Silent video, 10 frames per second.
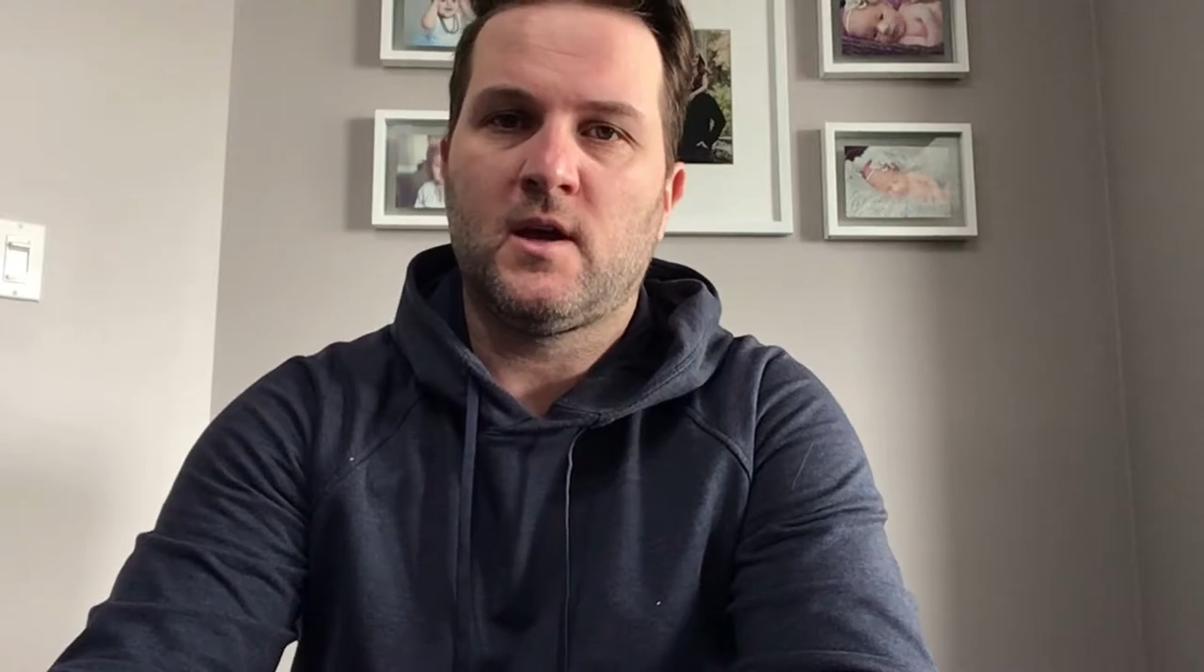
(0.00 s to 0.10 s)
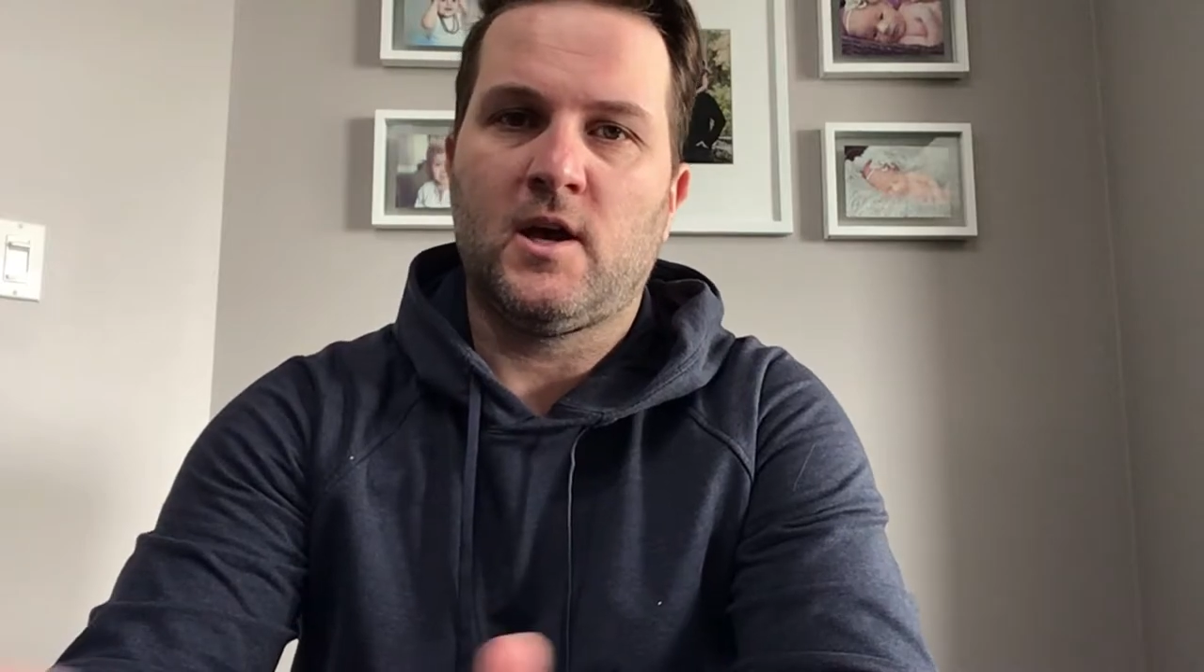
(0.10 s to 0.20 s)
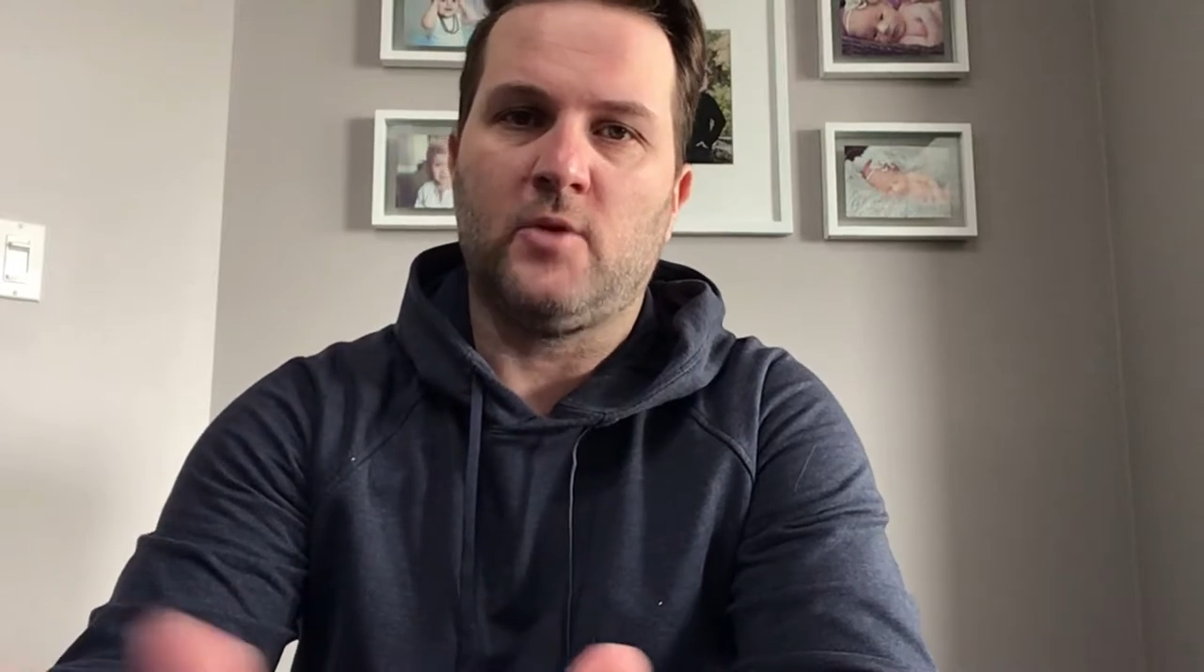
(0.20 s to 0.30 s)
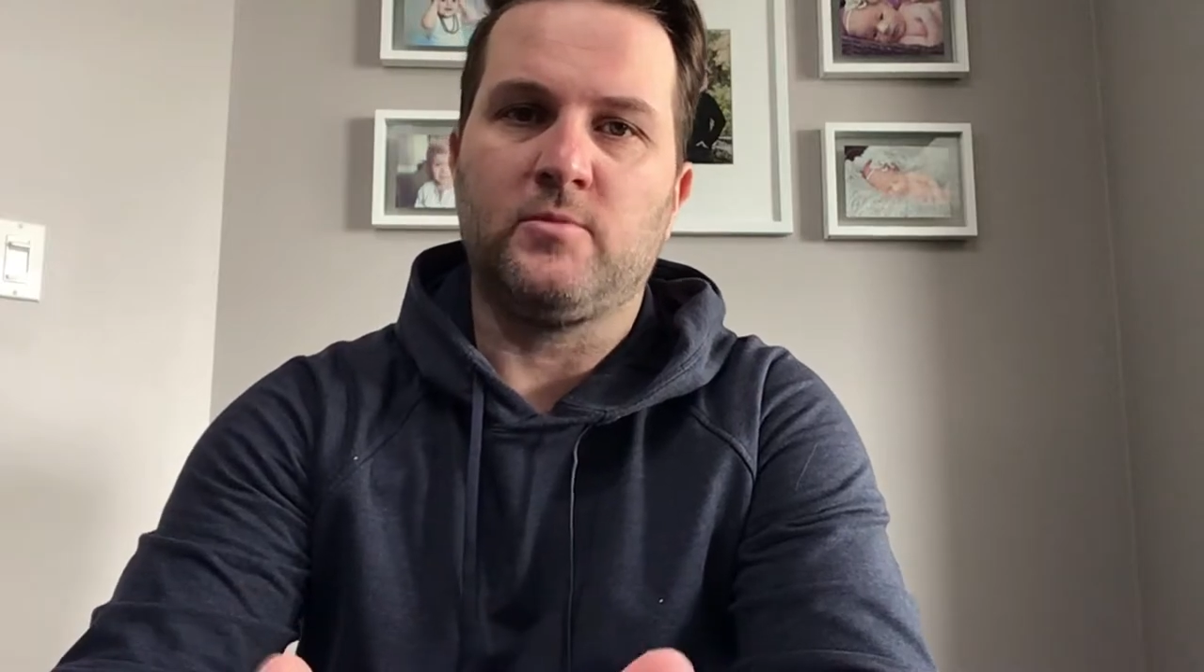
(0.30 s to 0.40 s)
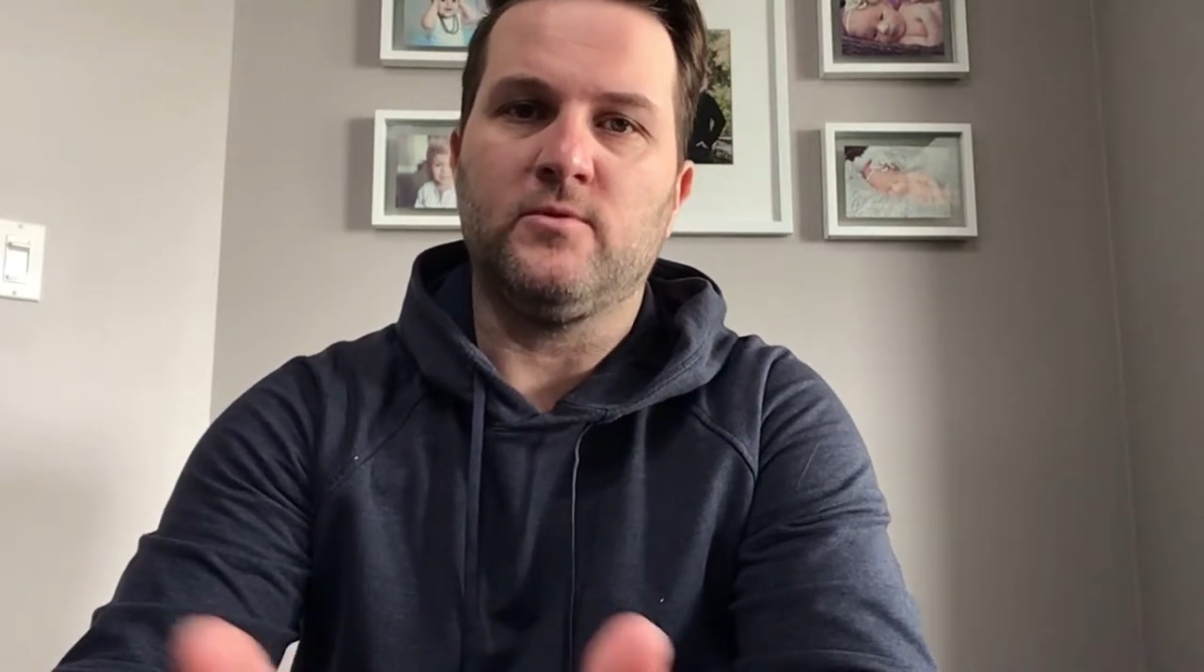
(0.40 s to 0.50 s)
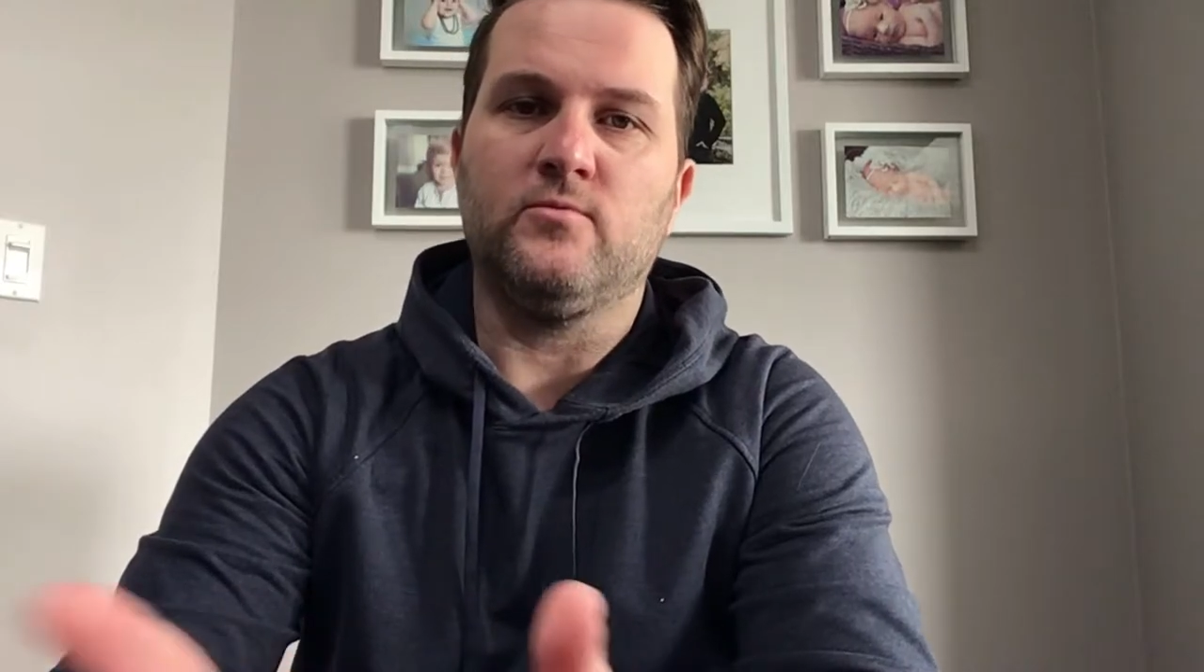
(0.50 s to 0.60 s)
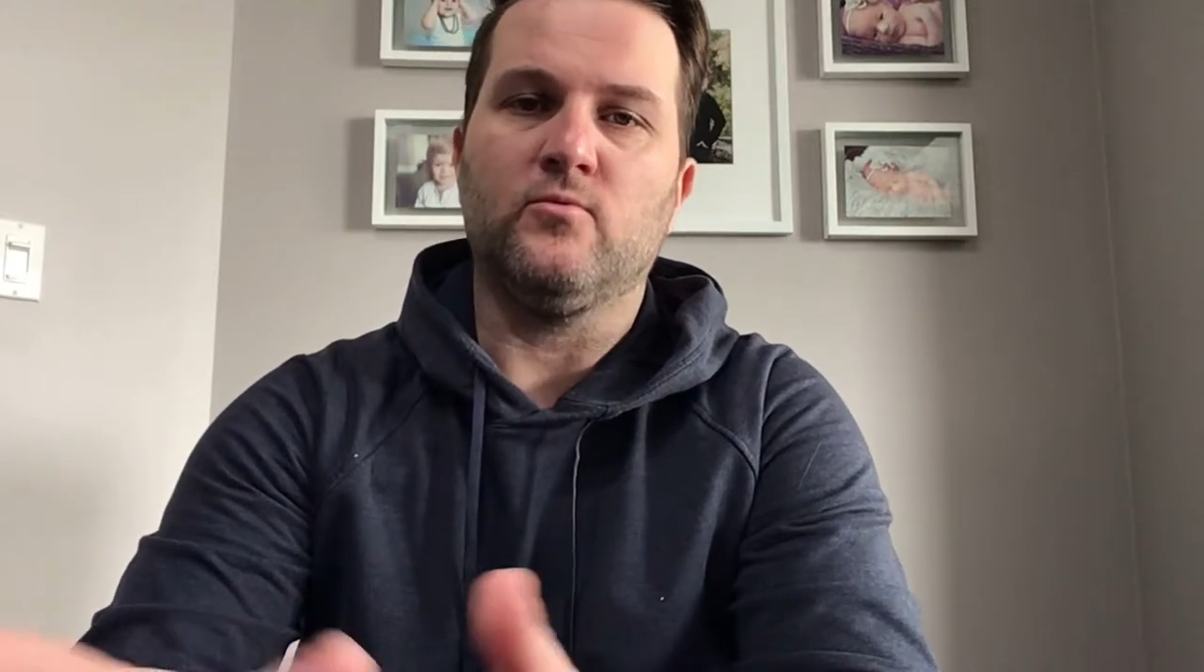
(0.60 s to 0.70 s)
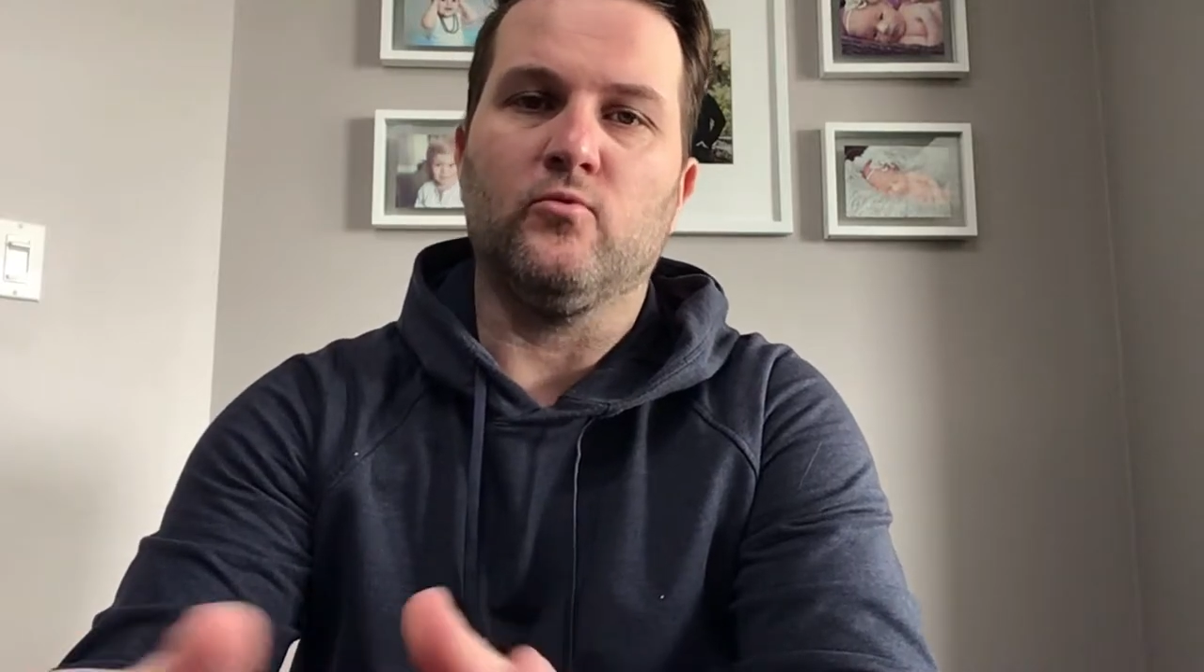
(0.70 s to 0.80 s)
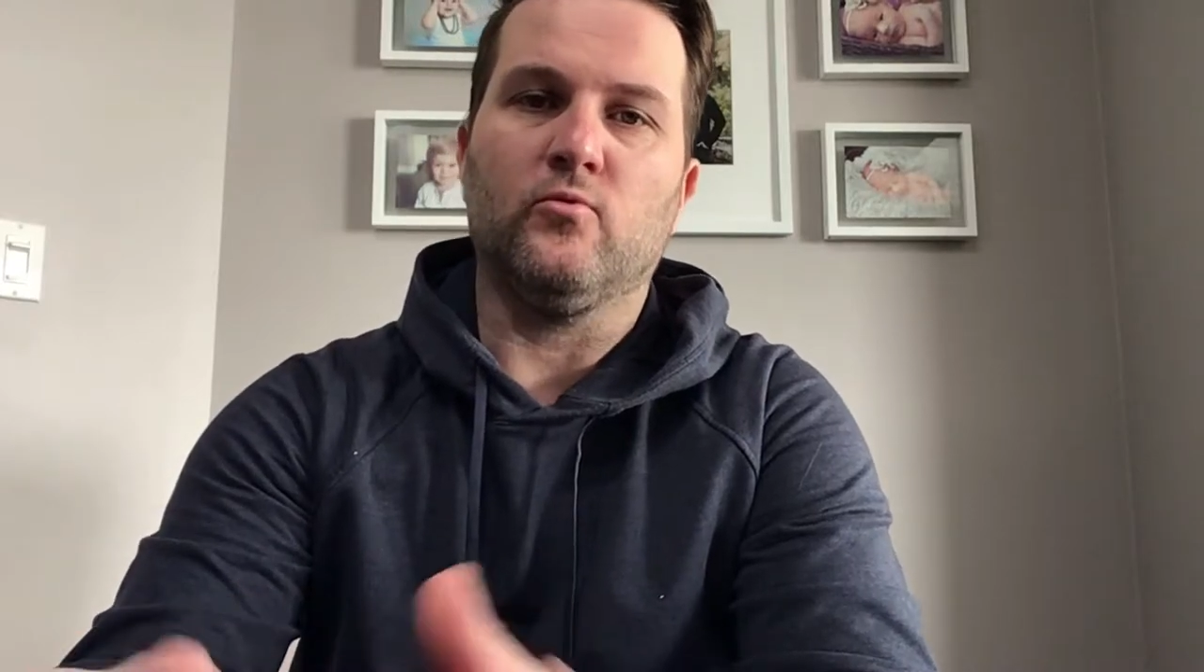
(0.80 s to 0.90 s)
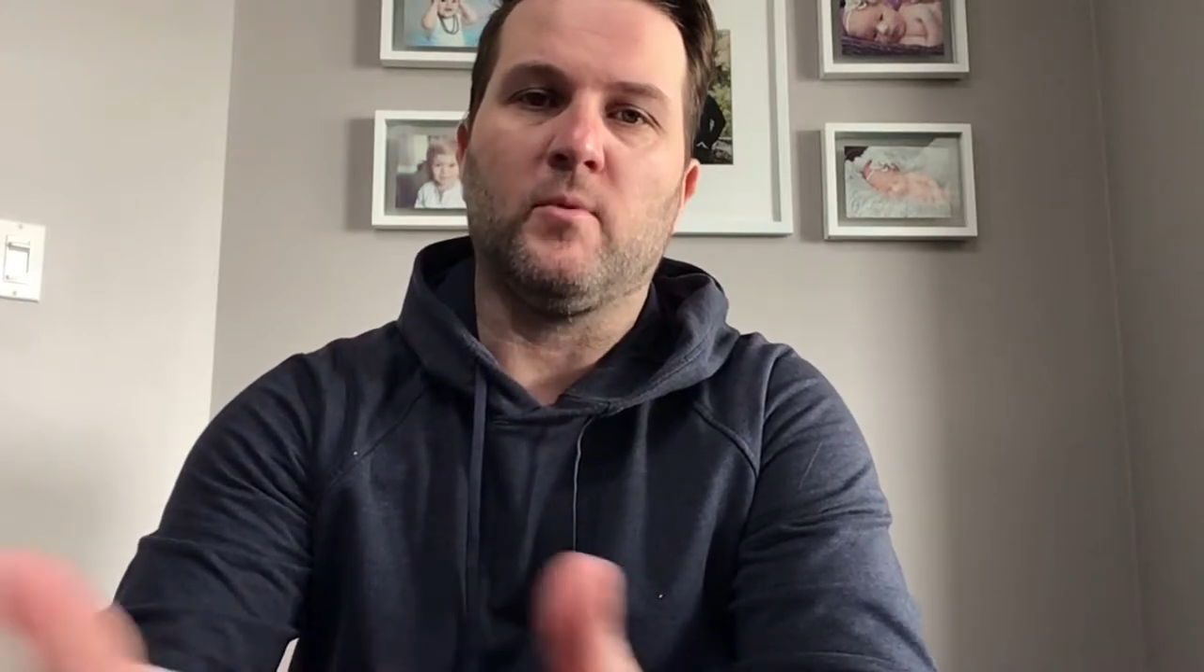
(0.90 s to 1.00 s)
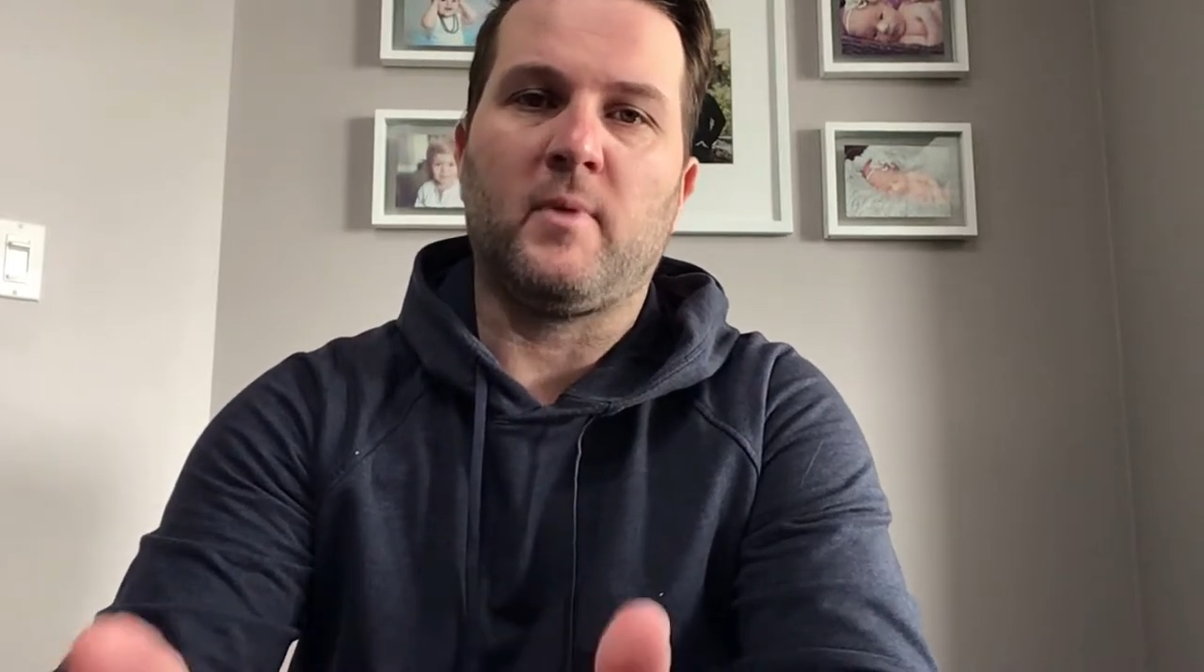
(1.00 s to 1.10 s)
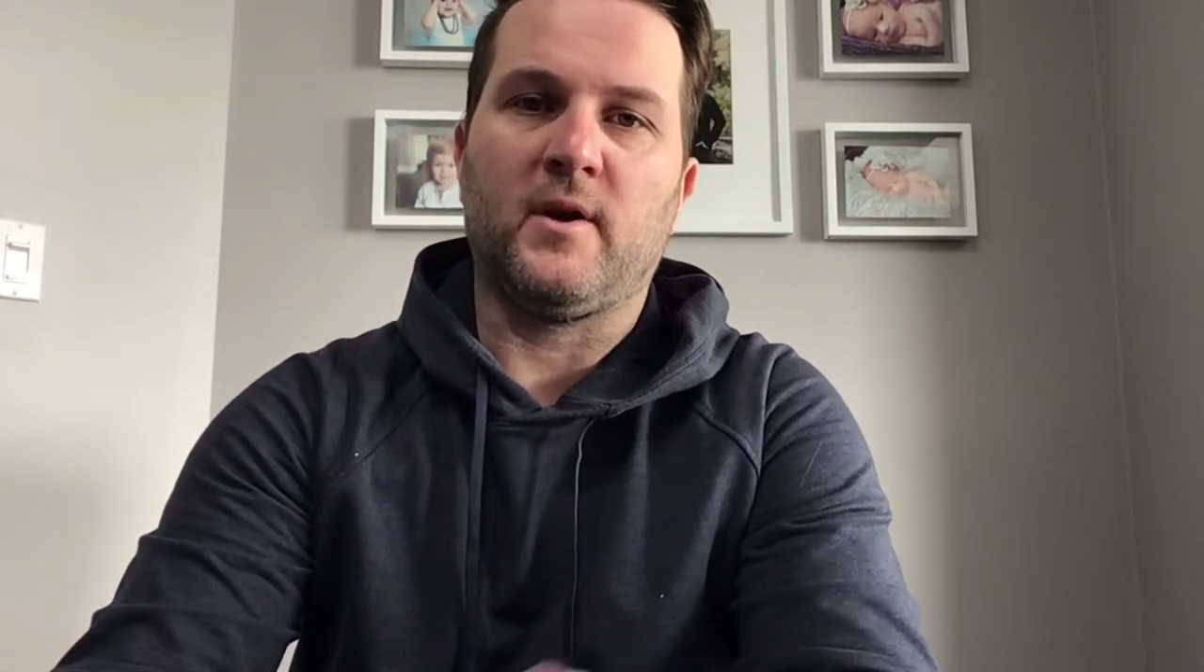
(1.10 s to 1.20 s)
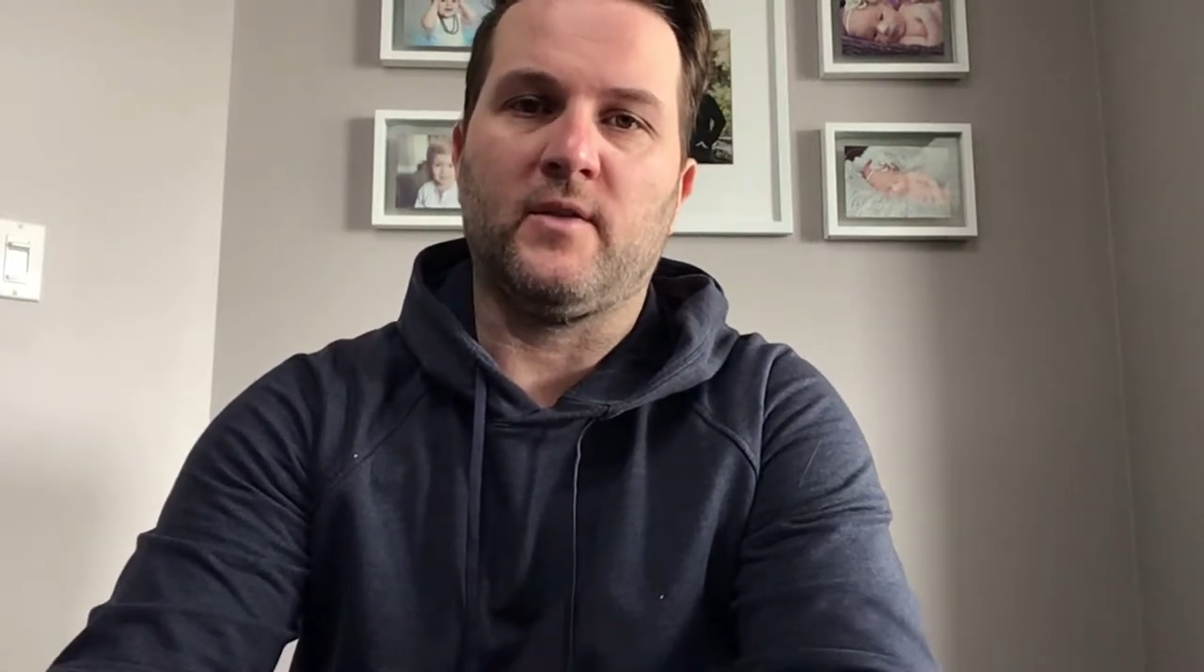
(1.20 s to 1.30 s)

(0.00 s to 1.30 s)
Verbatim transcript: help you repair